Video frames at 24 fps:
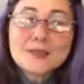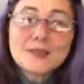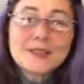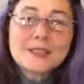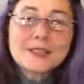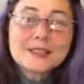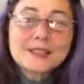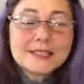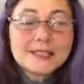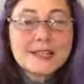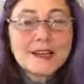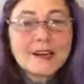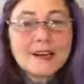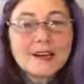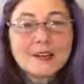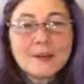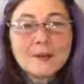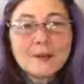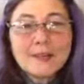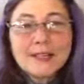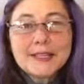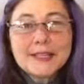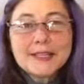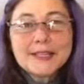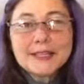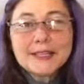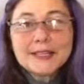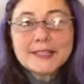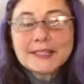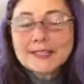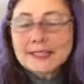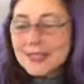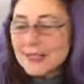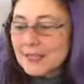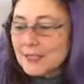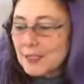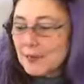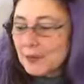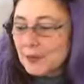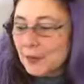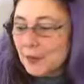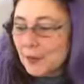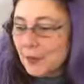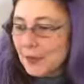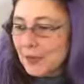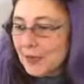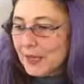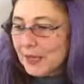really scare him, and he does tend to
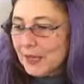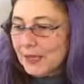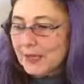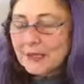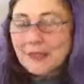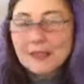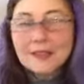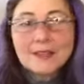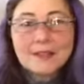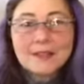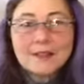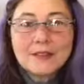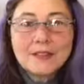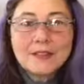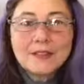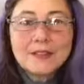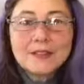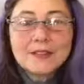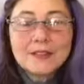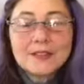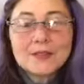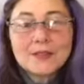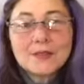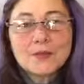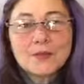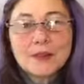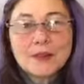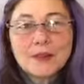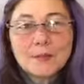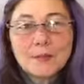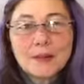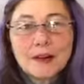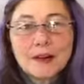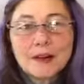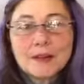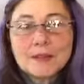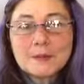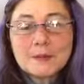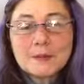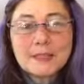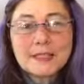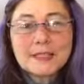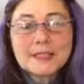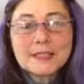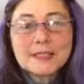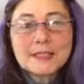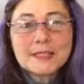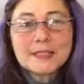pull then, even in his Freedom harness,
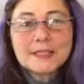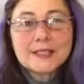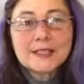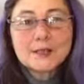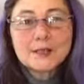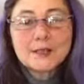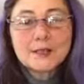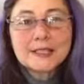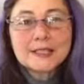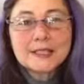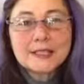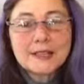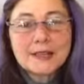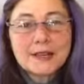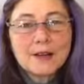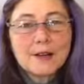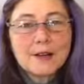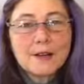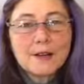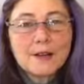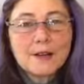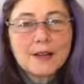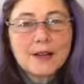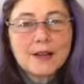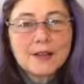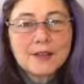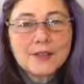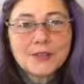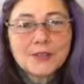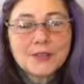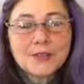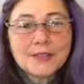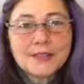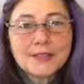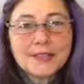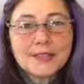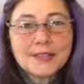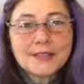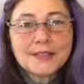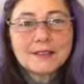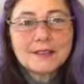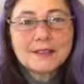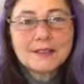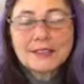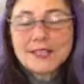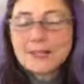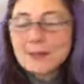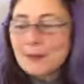because he just wants to get home faster than I
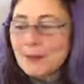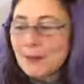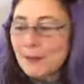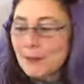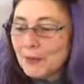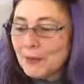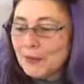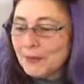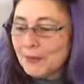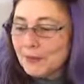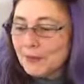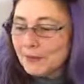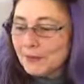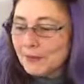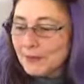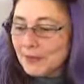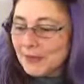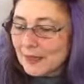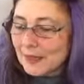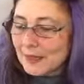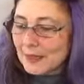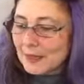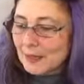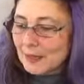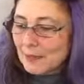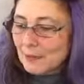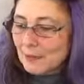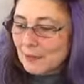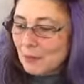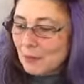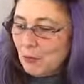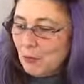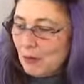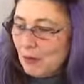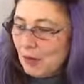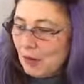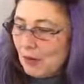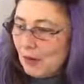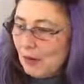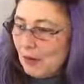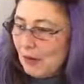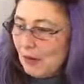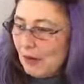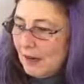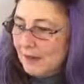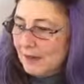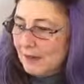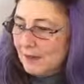can keep up with him. Poor
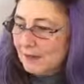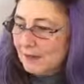guy.